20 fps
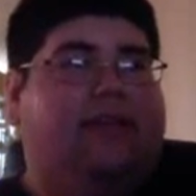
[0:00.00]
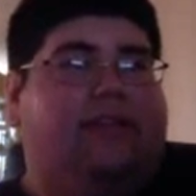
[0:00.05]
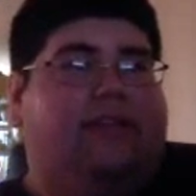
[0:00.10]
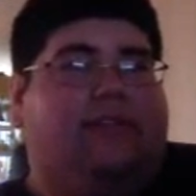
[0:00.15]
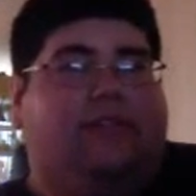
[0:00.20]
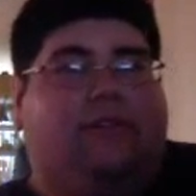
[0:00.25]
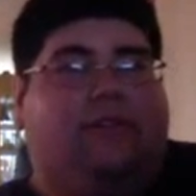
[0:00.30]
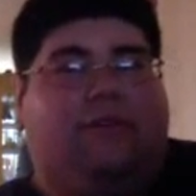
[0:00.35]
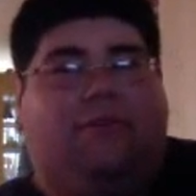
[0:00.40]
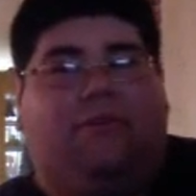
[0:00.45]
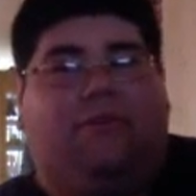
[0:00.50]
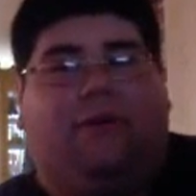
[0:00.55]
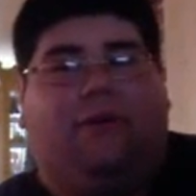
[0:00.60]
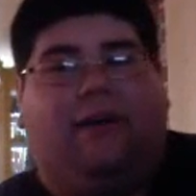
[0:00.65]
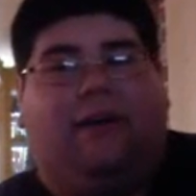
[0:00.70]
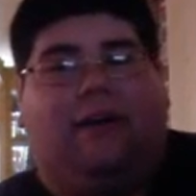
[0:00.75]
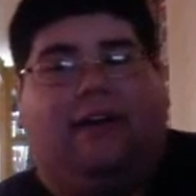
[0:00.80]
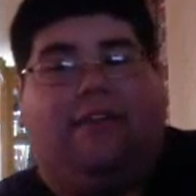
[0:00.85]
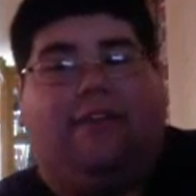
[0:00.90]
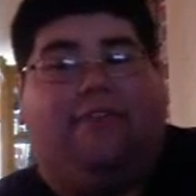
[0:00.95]
So,
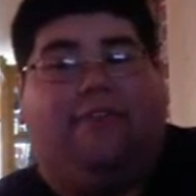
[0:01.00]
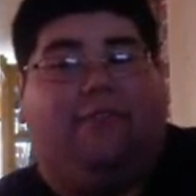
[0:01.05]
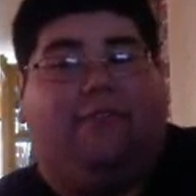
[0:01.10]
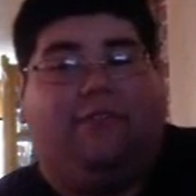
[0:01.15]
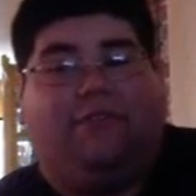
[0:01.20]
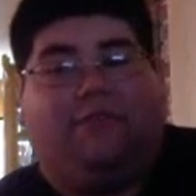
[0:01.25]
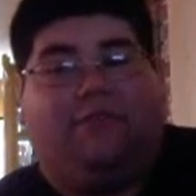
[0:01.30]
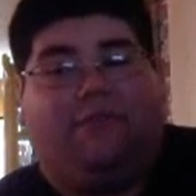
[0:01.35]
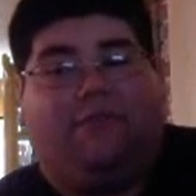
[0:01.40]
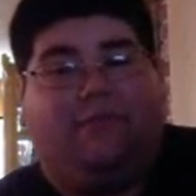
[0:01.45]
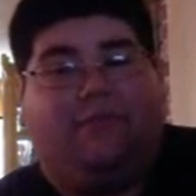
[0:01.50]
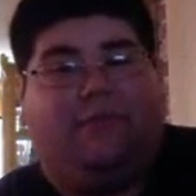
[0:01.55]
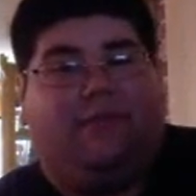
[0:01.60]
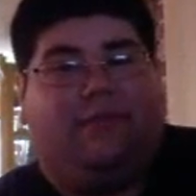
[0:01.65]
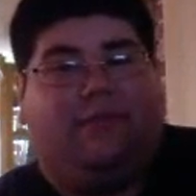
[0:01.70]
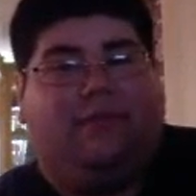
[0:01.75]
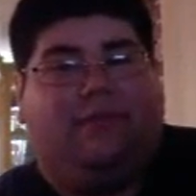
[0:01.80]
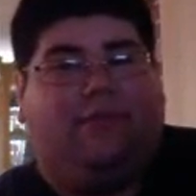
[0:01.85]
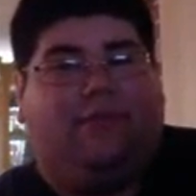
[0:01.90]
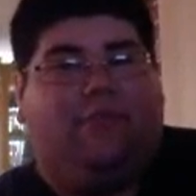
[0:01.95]
I feel this film was
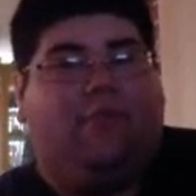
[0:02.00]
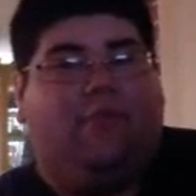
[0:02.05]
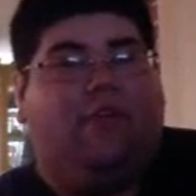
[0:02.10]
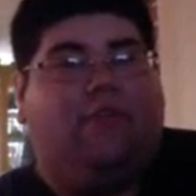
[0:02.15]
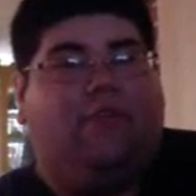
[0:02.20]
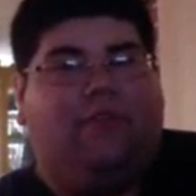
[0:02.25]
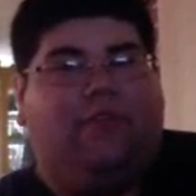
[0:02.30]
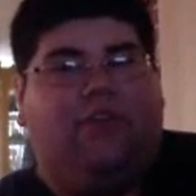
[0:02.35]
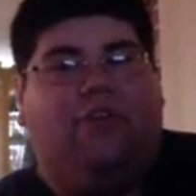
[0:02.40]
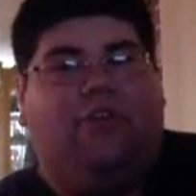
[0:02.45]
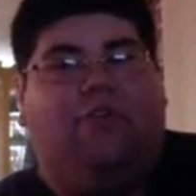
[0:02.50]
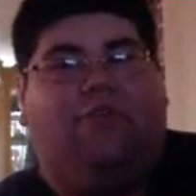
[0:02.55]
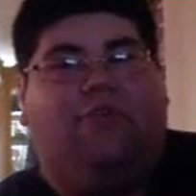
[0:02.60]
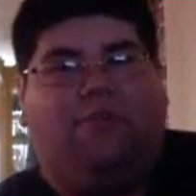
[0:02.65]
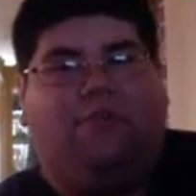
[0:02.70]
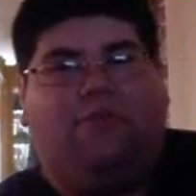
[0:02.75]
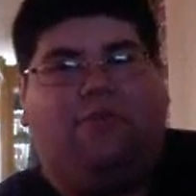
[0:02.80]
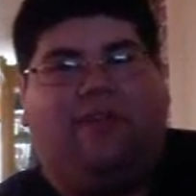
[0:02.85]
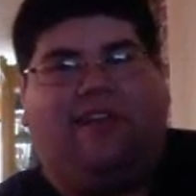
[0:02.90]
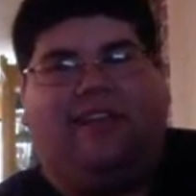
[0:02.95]
incredibly
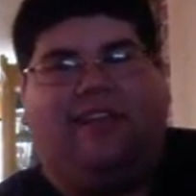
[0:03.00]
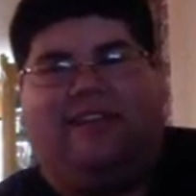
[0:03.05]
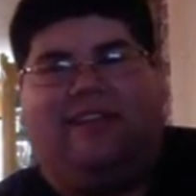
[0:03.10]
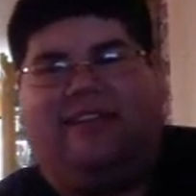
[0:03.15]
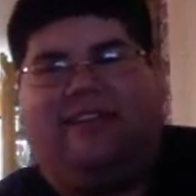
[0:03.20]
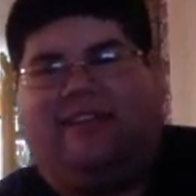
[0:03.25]
overrated.